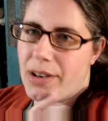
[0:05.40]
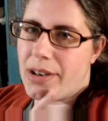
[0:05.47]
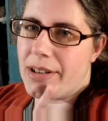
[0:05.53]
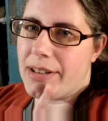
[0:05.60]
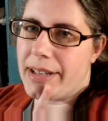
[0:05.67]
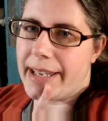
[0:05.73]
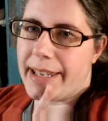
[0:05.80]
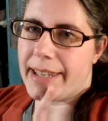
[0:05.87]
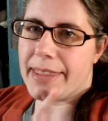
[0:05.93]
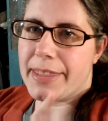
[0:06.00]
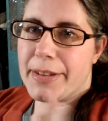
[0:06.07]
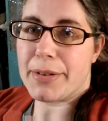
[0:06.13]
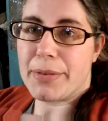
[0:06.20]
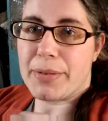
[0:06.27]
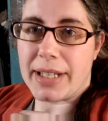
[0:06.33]
call like
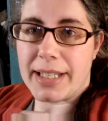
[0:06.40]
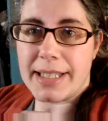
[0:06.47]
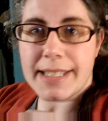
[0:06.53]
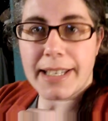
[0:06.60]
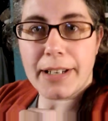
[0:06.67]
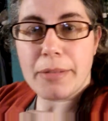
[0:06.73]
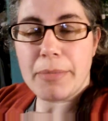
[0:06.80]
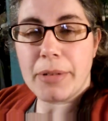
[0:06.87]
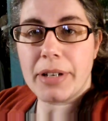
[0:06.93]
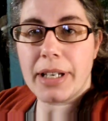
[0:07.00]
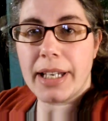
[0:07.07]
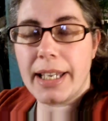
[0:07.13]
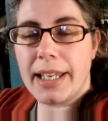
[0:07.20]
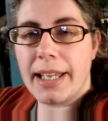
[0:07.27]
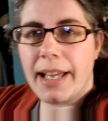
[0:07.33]
their ring
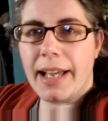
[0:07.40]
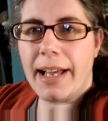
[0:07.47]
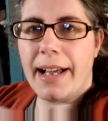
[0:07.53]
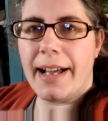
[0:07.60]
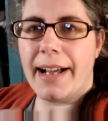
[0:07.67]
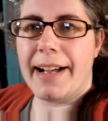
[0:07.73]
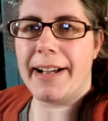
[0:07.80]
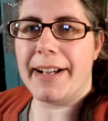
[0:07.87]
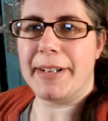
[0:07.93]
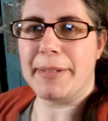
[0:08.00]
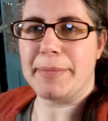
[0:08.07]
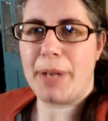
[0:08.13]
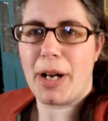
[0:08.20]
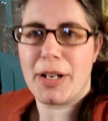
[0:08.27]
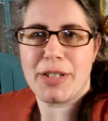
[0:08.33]
ceremony.
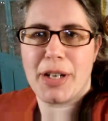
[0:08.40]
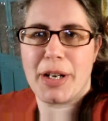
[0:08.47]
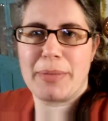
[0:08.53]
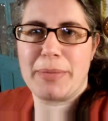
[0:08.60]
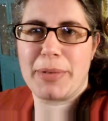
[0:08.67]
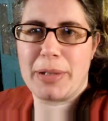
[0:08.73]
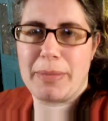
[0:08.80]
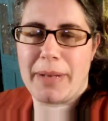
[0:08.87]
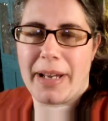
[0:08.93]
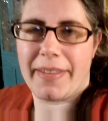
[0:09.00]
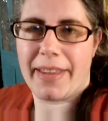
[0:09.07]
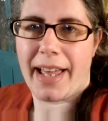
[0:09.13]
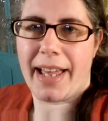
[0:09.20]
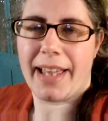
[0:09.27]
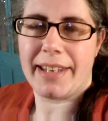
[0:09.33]
Um, I'll talk more
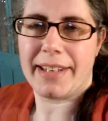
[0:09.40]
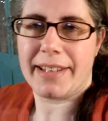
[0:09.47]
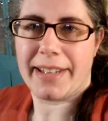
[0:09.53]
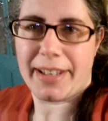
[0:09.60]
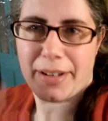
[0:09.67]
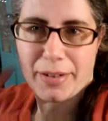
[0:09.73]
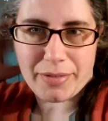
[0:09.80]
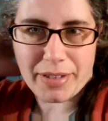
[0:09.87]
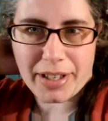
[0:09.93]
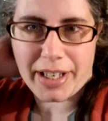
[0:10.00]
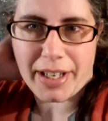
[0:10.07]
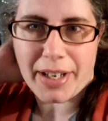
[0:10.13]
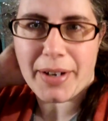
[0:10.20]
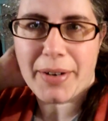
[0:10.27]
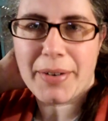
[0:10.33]
about that in a later
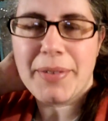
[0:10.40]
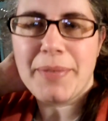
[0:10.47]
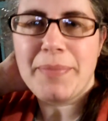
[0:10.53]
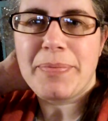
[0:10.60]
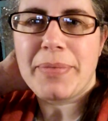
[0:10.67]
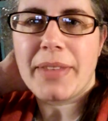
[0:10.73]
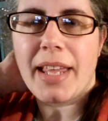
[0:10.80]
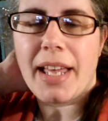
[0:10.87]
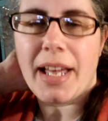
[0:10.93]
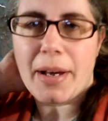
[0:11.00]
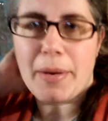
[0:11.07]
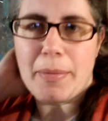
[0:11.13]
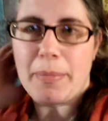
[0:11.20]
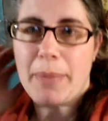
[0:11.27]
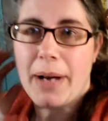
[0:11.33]
video.
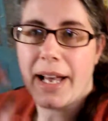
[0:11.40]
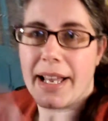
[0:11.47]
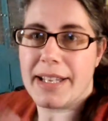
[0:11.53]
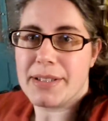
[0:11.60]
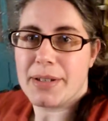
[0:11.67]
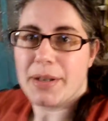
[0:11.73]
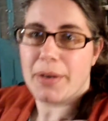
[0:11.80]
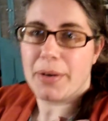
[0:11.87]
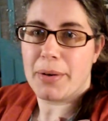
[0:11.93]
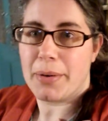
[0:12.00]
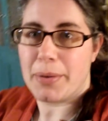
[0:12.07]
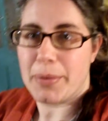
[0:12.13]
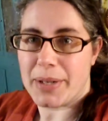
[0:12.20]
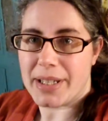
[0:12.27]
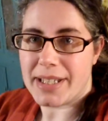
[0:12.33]
But
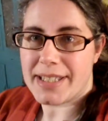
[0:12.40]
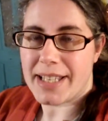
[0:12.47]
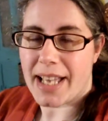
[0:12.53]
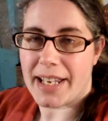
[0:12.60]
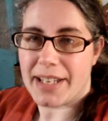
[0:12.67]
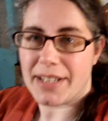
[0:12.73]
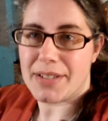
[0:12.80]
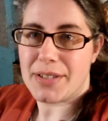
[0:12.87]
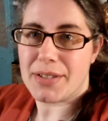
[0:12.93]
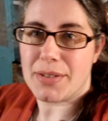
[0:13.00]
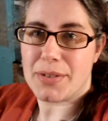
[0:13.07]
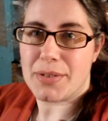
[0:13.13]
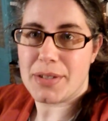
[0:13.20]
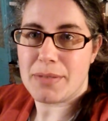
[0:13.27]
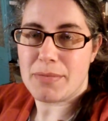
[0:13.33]
we decided to
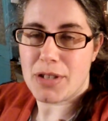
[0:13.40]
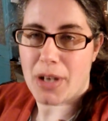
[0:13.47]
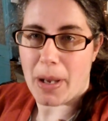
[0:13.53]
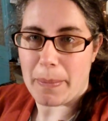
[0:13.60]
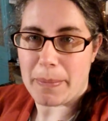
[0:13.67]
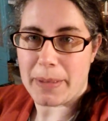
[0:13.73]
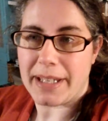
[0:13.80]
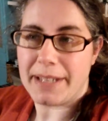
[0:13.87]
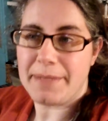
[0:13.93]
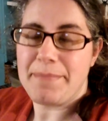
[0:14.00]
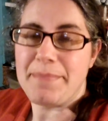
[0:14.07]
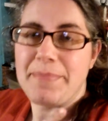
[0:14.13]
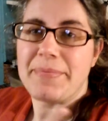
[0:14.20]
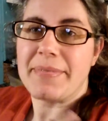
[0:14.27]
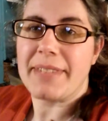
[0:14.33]
do some shopping
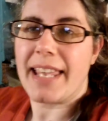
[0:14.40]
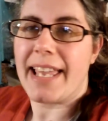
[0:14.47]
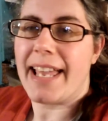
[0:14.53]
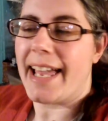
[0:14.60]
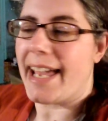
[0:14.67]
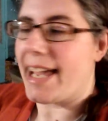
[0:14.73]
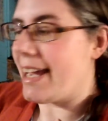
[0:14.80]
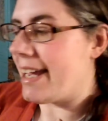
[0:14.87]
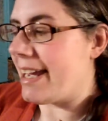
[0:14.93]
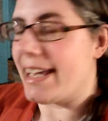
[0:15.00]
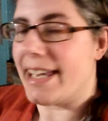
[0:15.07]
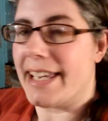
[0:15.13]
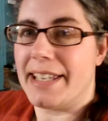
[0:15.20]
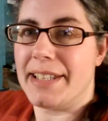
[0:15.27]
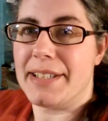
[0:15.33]

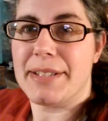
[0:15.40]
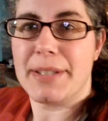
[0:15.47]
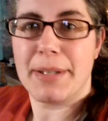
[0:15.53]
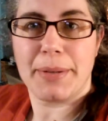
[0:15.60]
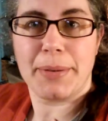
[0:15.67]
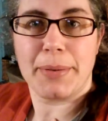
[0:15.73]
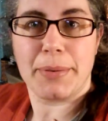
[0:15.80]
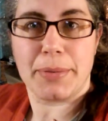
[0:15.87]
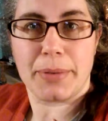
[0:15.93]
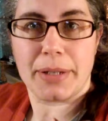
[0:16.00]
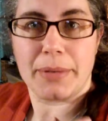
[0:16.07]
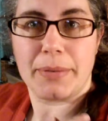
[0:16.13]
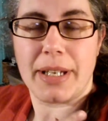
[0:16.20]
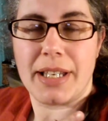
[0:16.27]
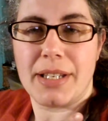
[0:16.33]
and
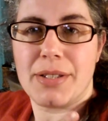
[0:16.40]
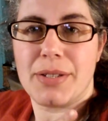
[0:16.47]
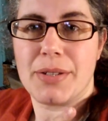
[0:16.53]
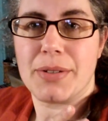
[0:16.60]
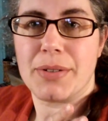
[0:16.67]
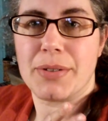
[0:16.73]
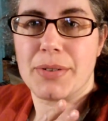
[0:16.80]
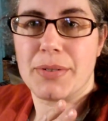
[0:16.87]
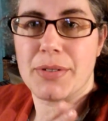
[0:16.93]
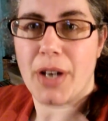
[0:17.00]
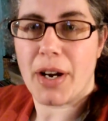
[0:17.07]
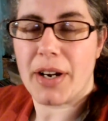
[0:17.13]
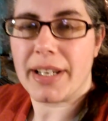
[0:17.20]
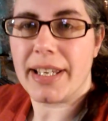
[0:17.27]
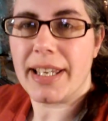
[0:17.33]
we went to
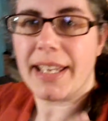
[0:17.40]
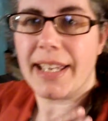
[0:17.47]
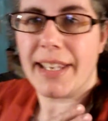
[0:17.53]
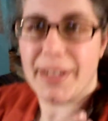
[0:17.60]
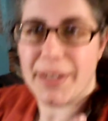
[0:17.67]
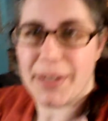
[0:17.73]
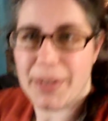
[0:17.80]
Target and